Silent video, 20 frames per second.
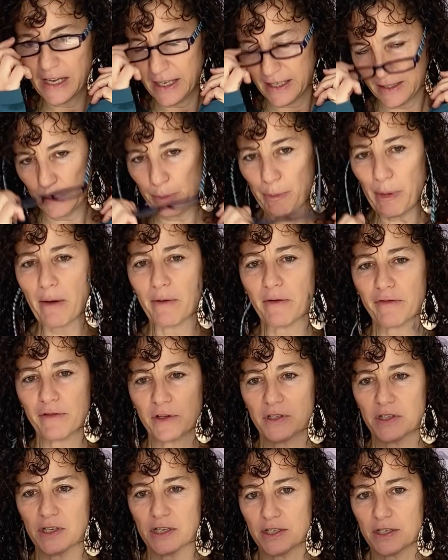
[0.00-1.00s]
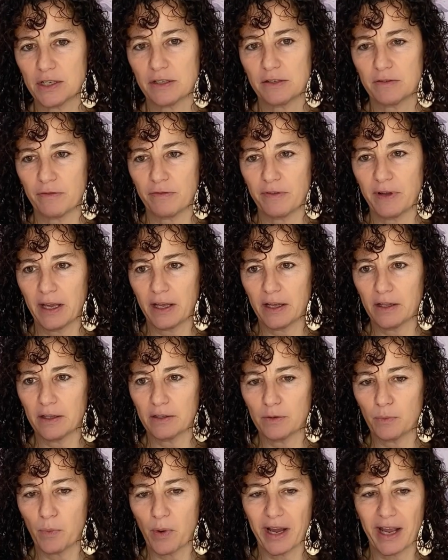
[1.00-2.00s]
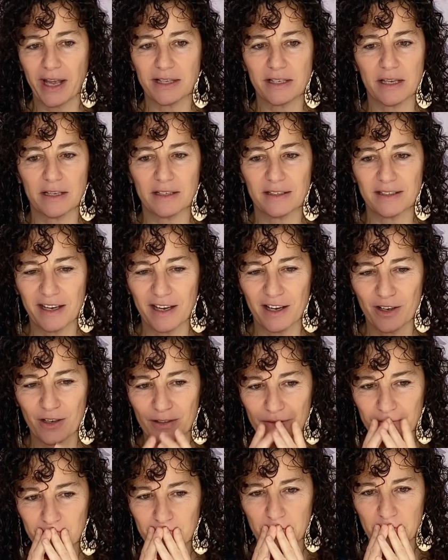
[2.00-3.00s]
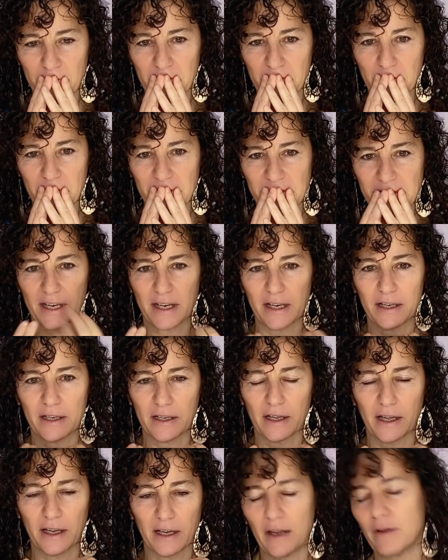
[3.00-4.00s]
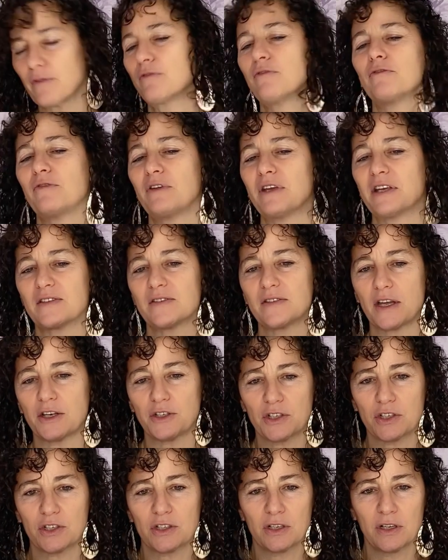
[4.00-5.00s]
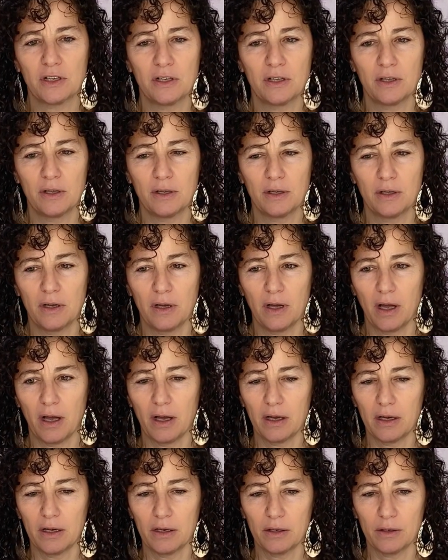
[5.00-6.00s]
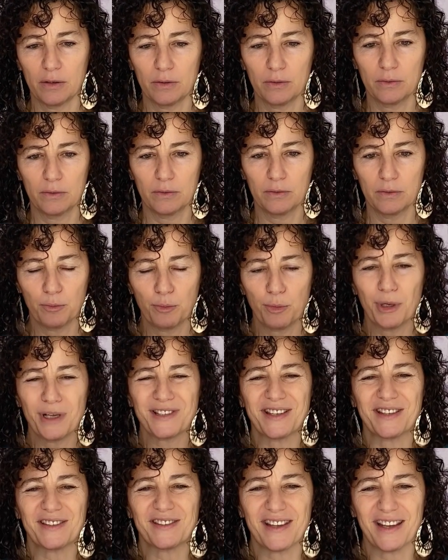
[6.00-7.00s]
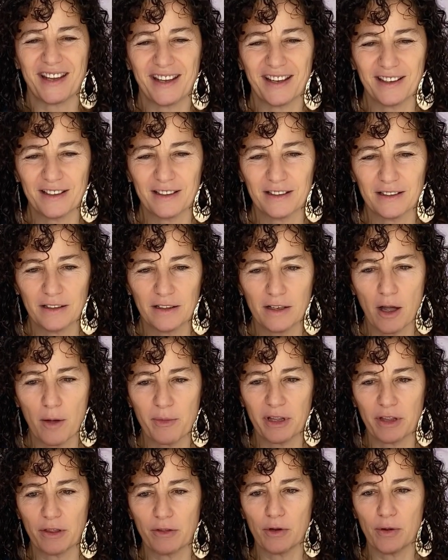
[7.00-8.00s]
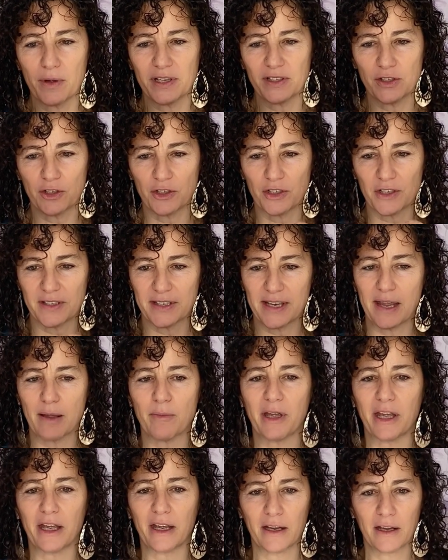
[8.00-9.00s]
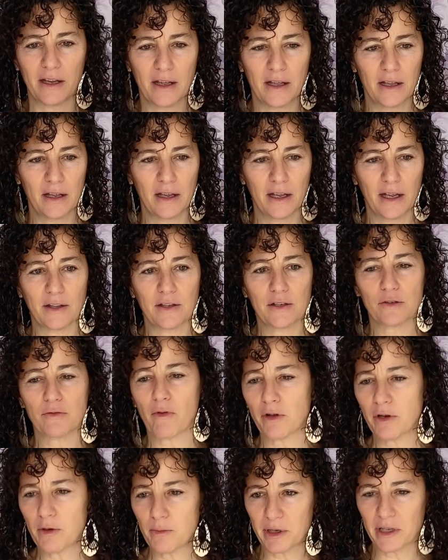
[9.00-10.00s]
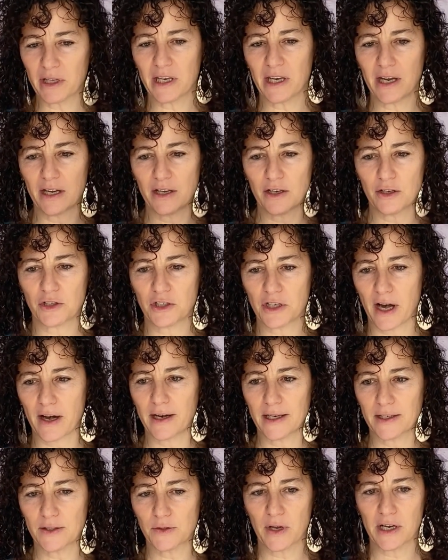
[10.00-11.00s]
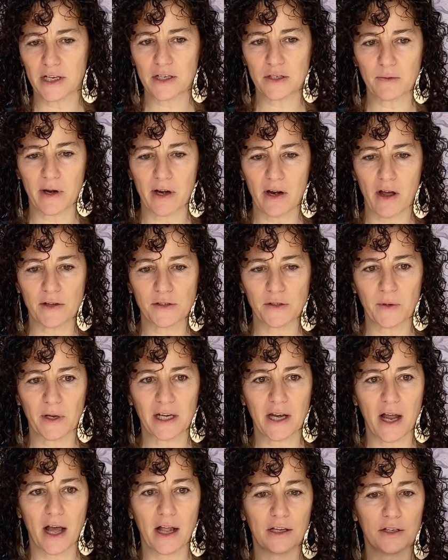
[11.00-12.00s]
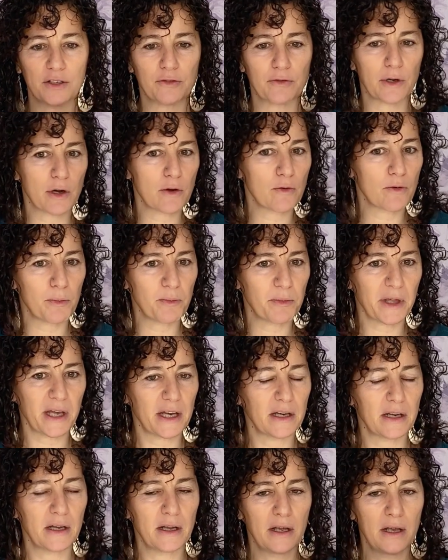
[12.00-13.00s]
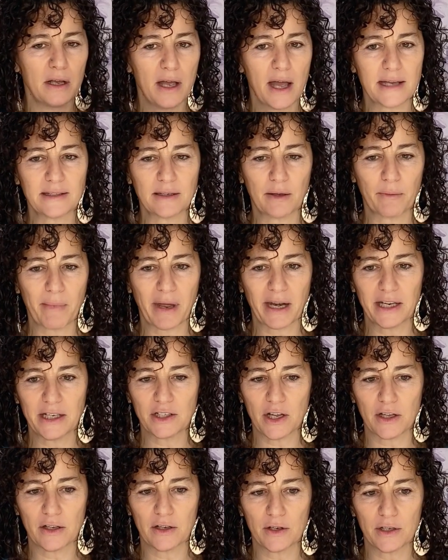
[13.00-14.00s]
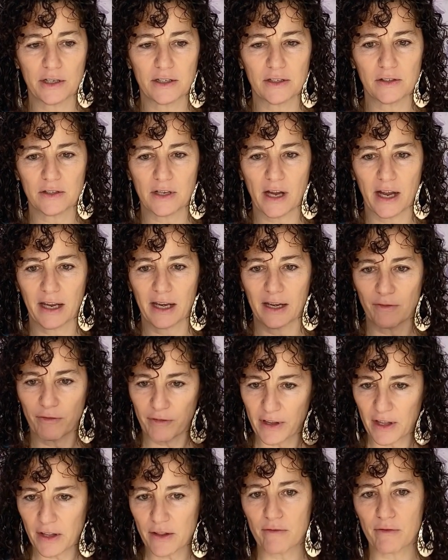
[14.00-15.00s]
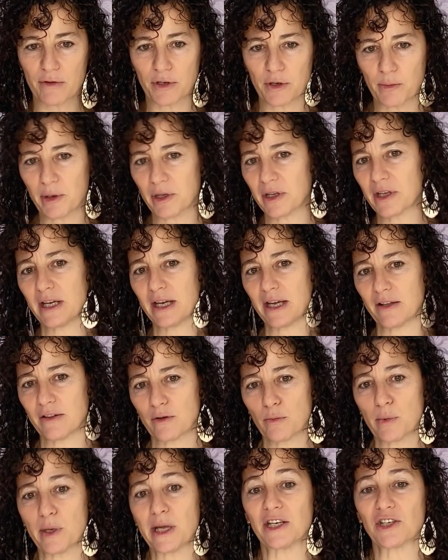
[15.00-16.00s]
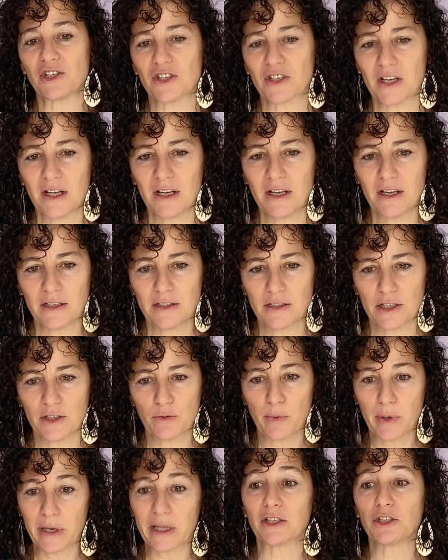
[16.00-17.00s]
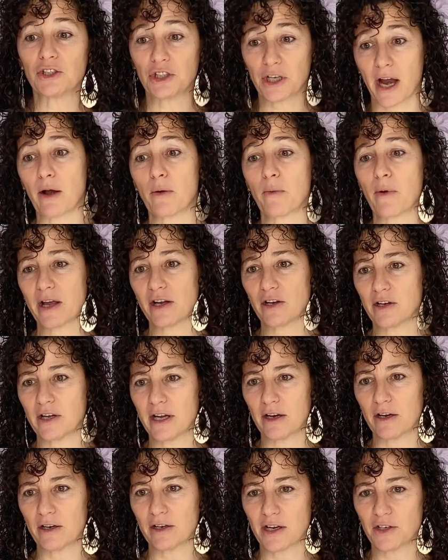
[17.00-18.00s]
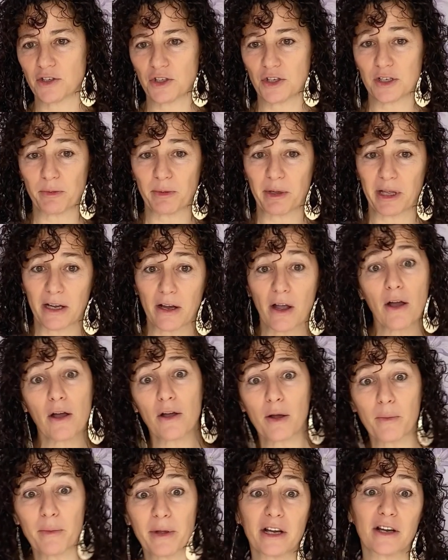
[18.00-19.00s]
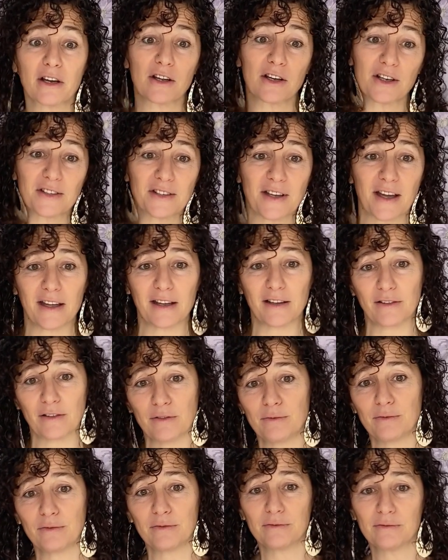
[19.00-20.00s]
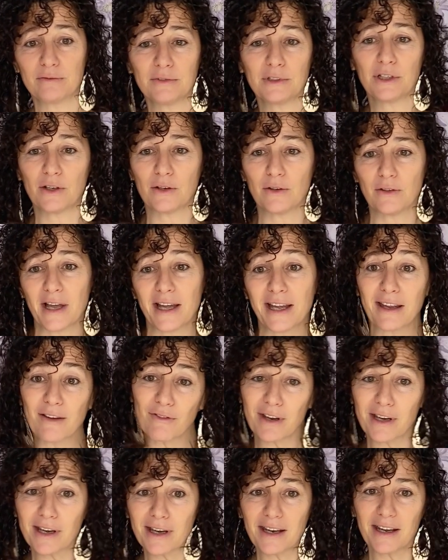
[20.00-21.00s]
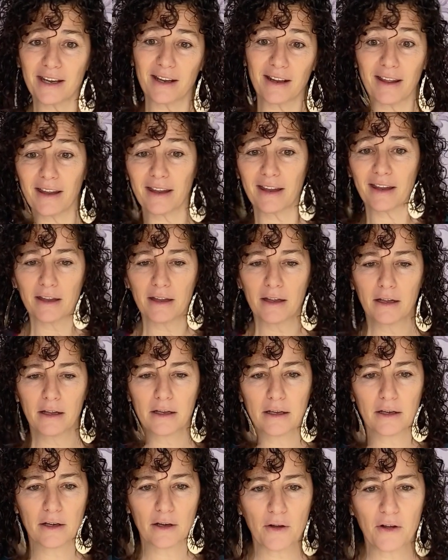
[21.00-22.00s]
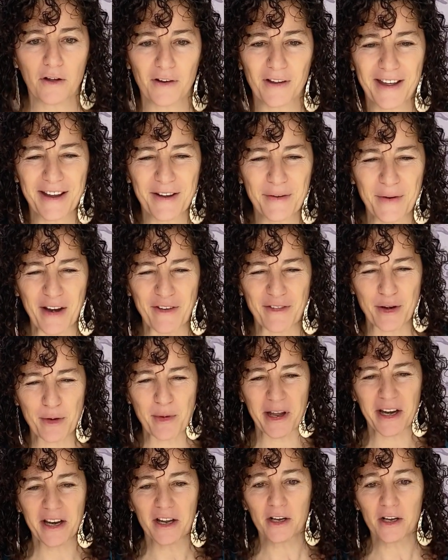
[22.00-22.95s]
It's powerful to just feel what gets us here. You know, it's like you can feel such presencing coming through as you're just naming. And there's vulnerability in your sharing. So I just want to also acknowledge for a group that hasn't met each other, I can feel the vulnerability and the reach to really share why you're here, not to just be like, oh, I'm here because I, you know, like infinity, you know, like whatever, but